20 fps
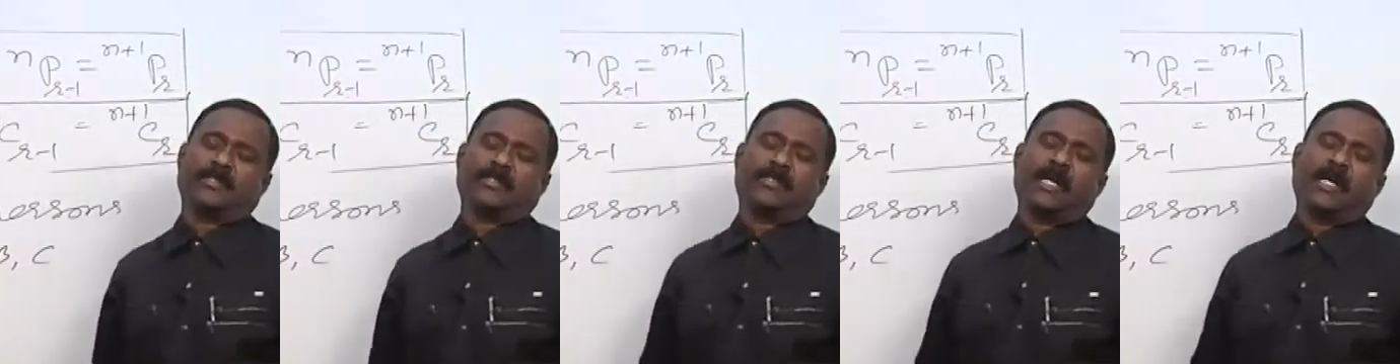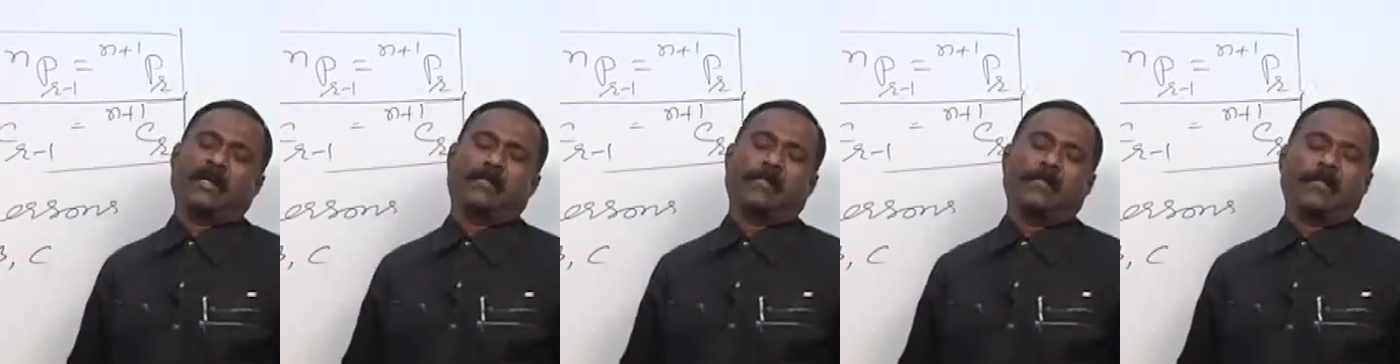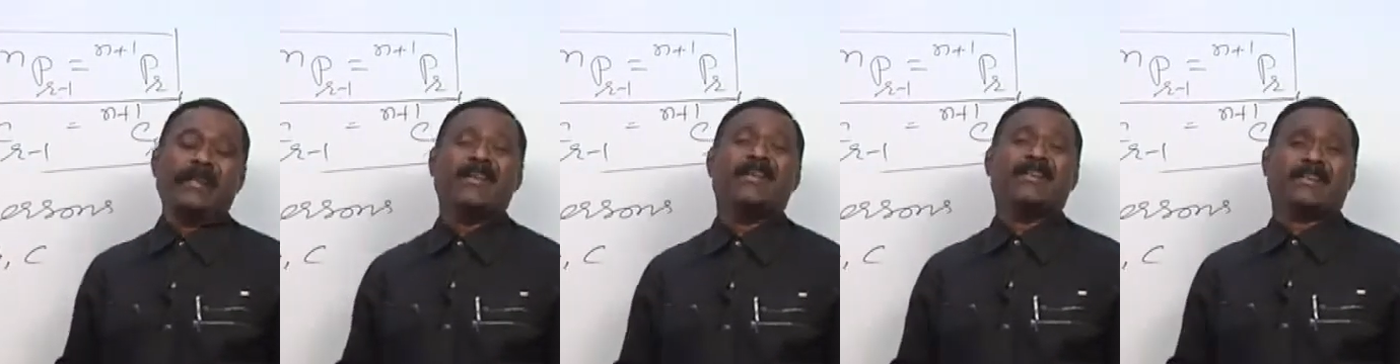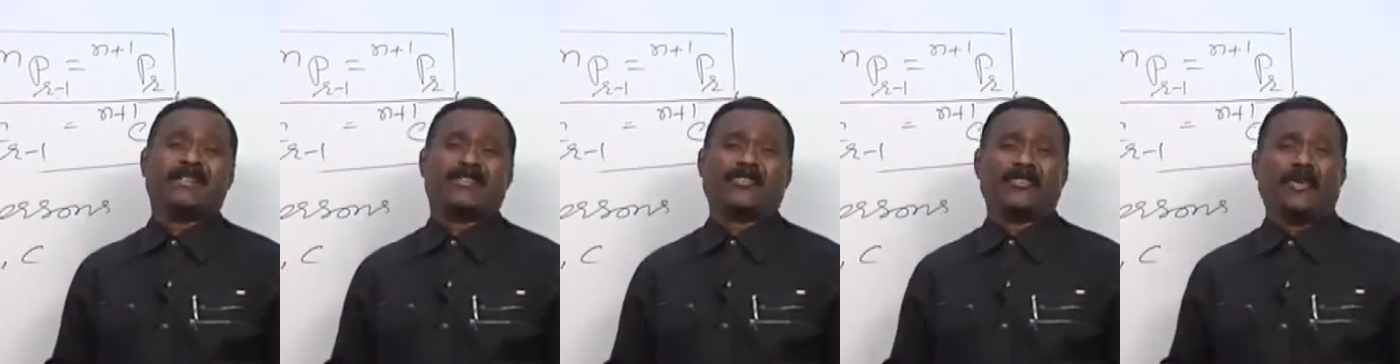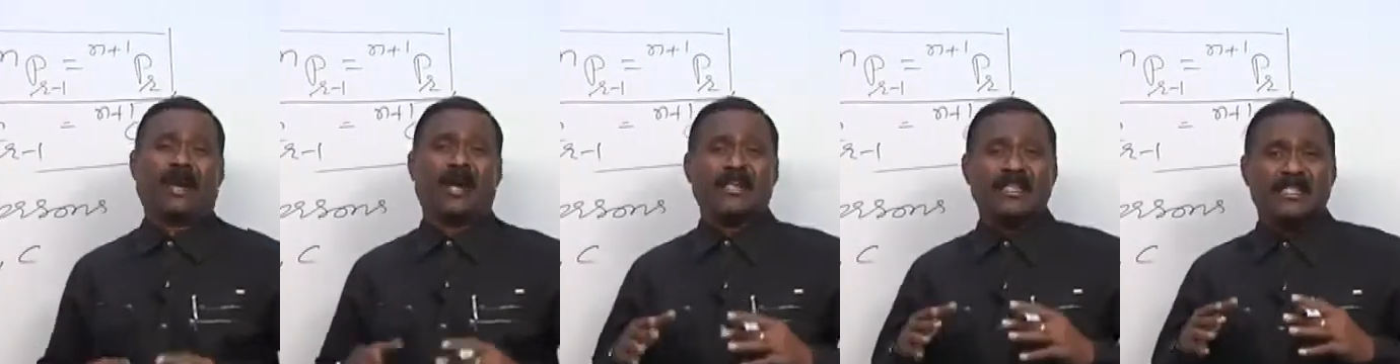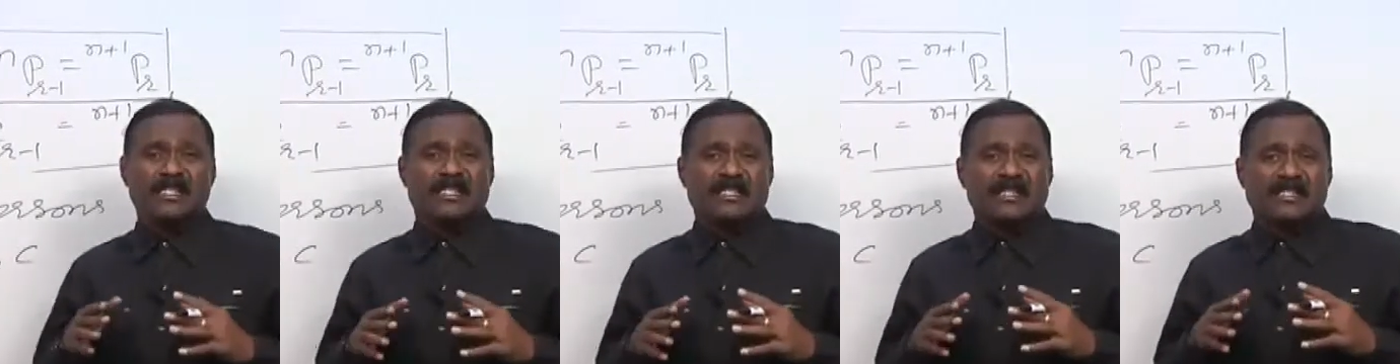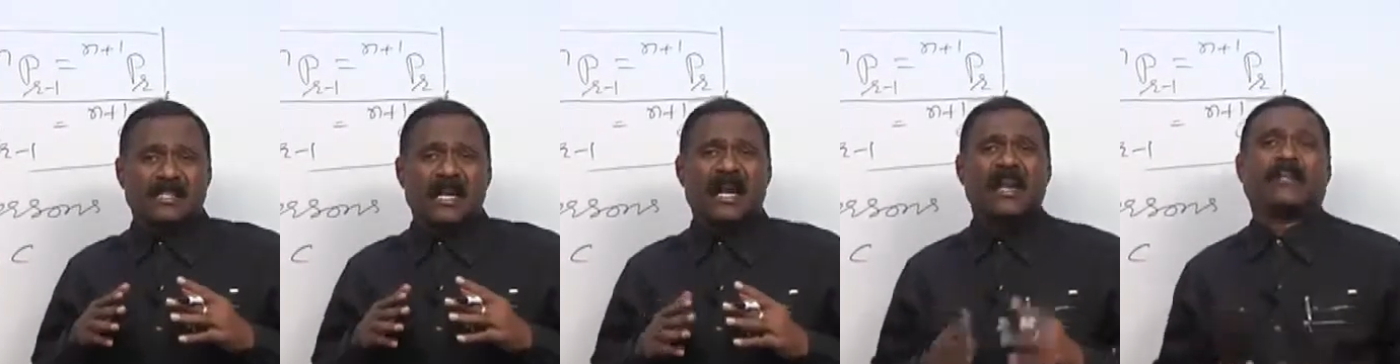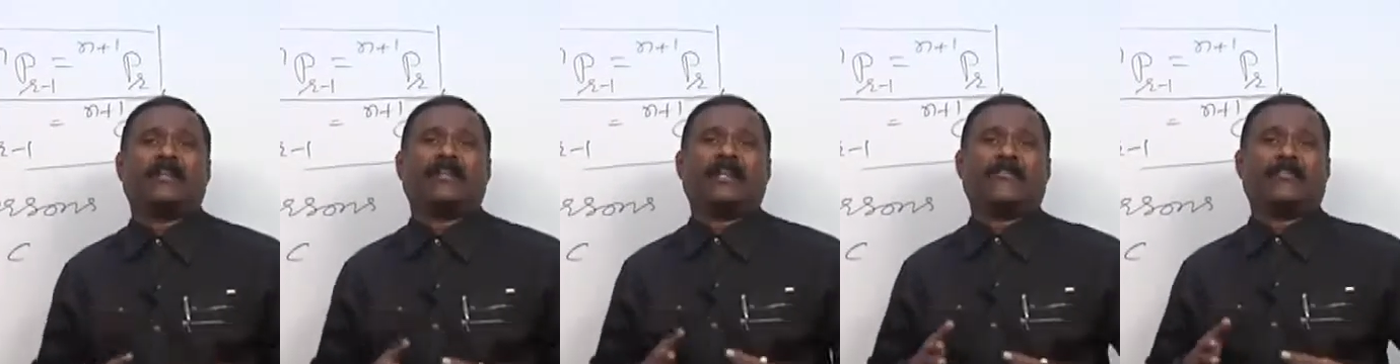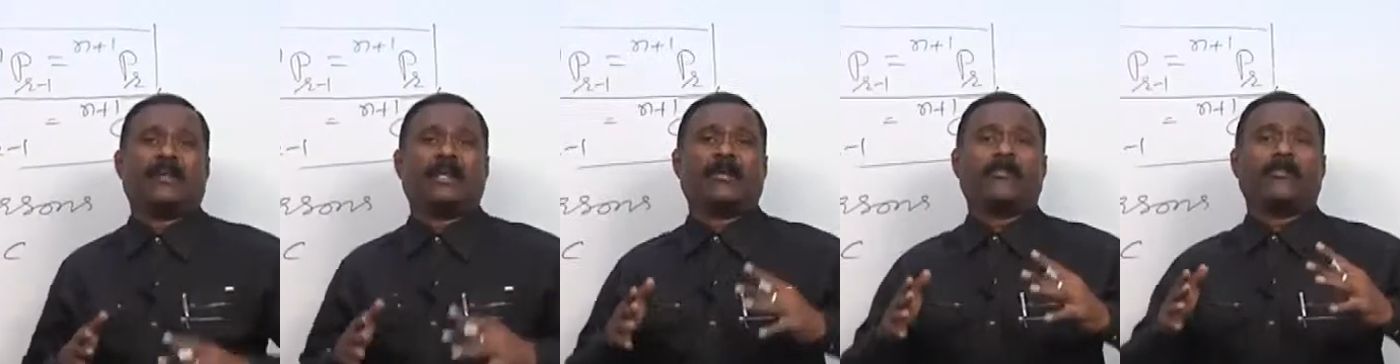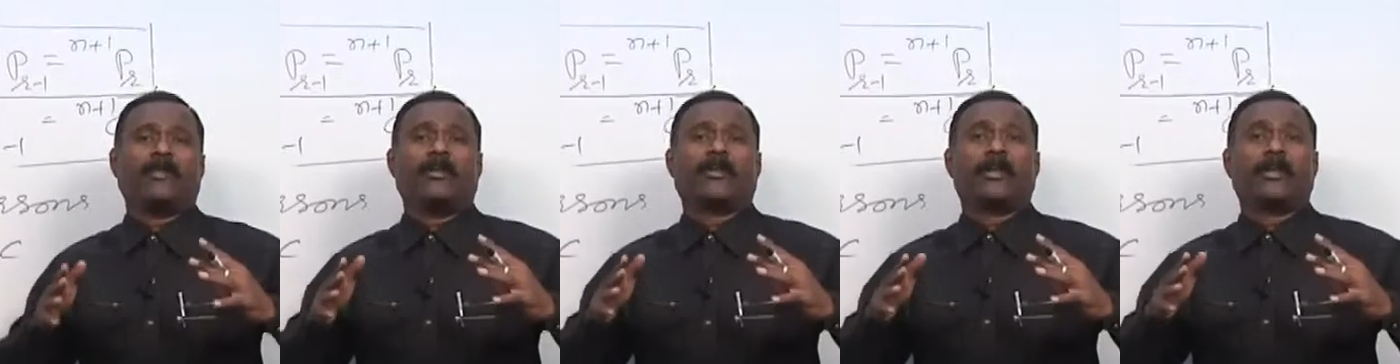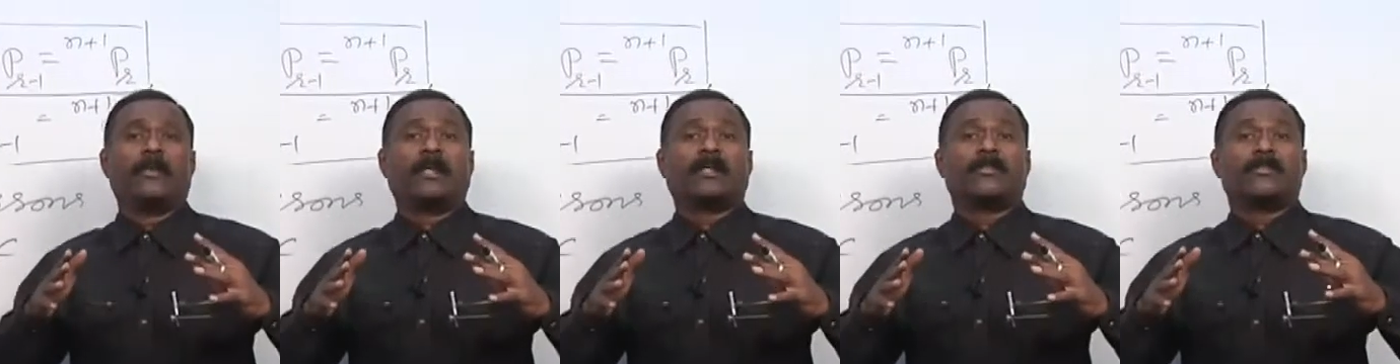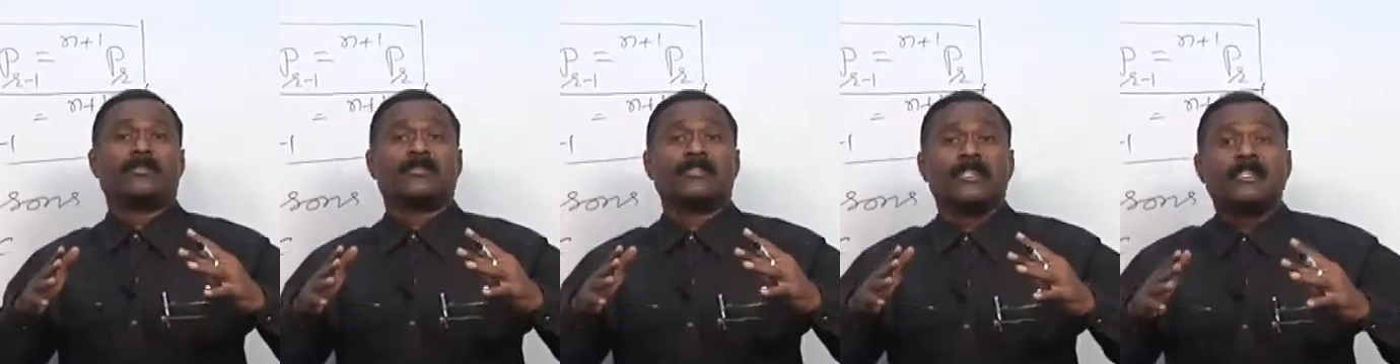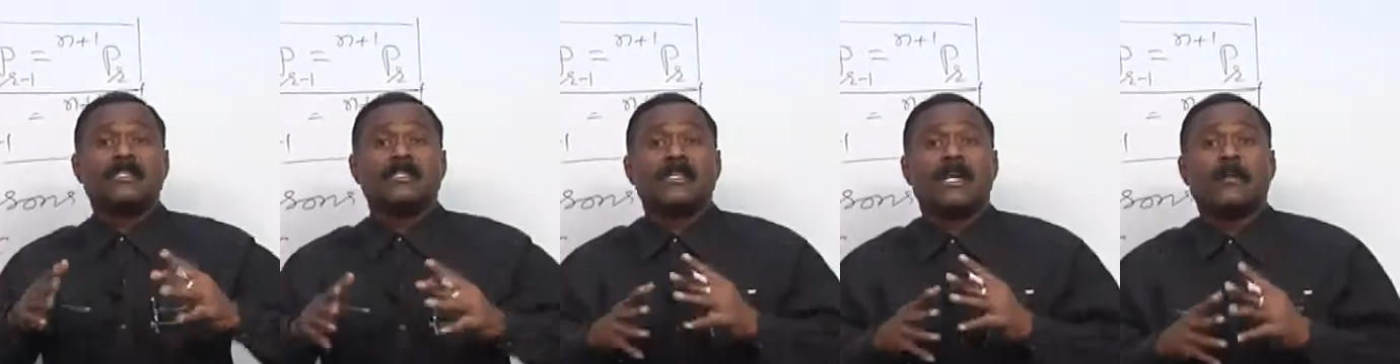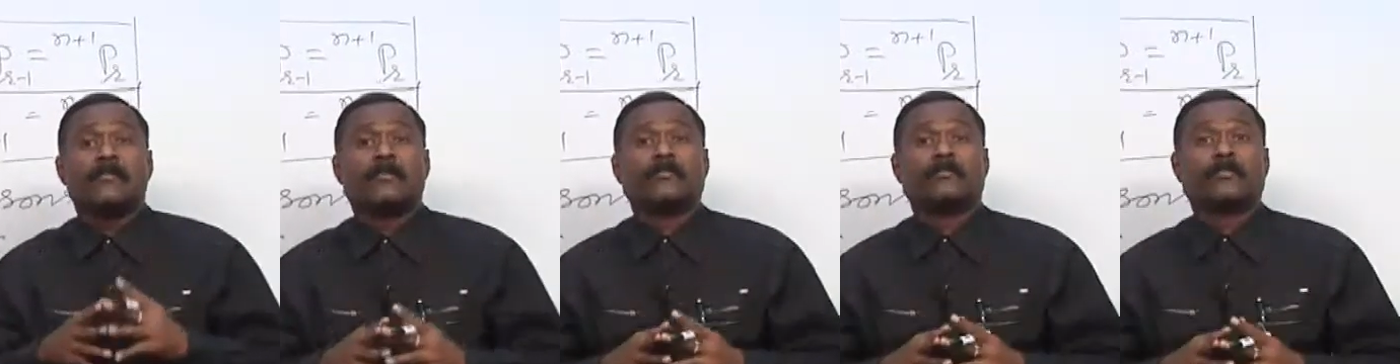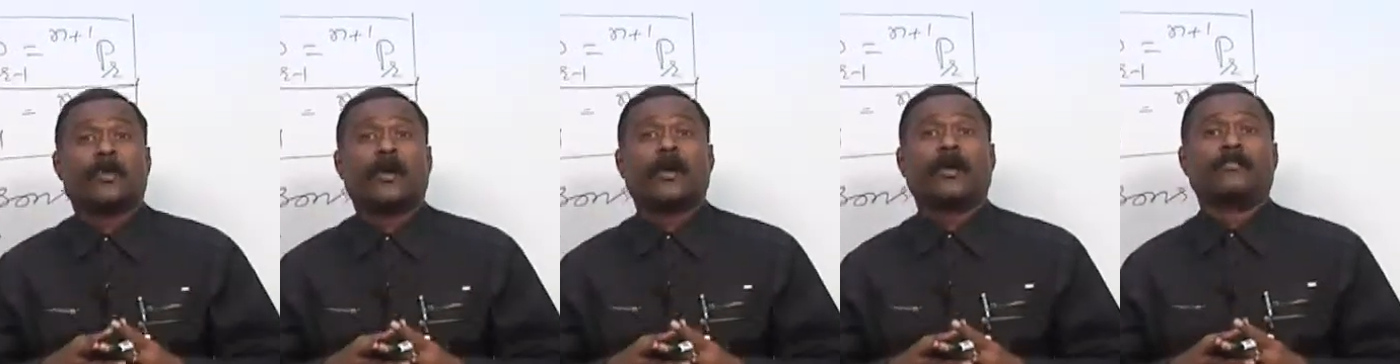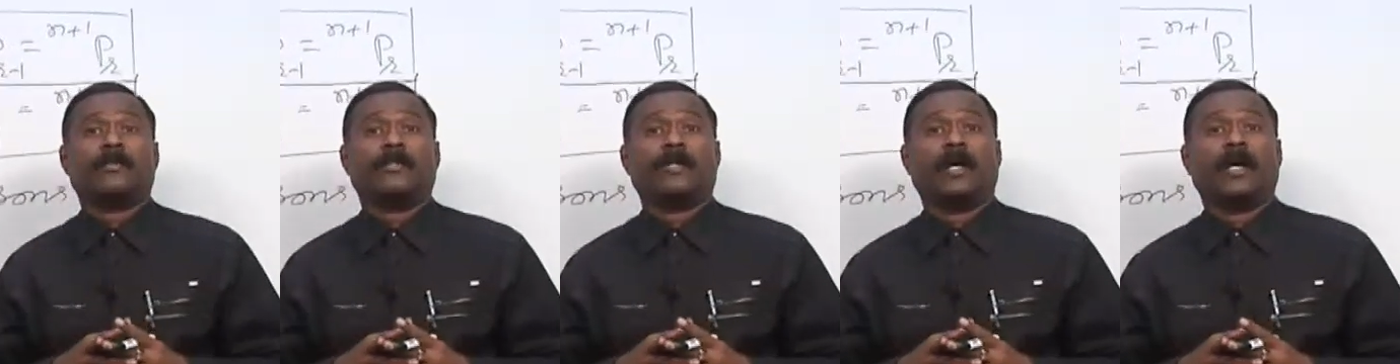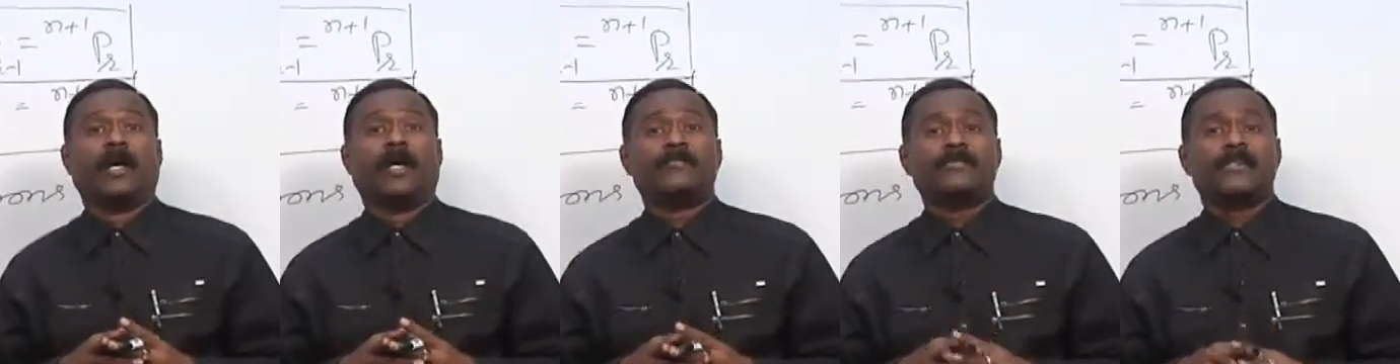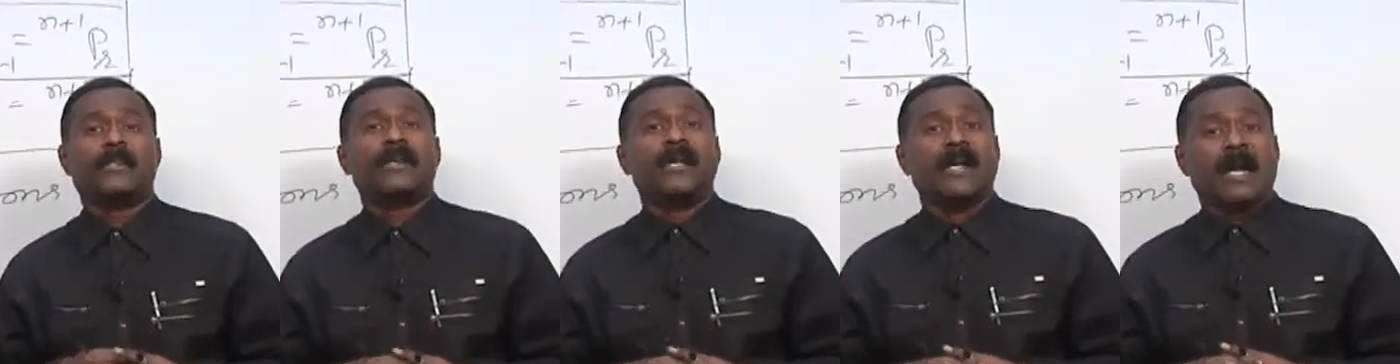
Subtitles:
That means you understand it whenever you come across this type of problems.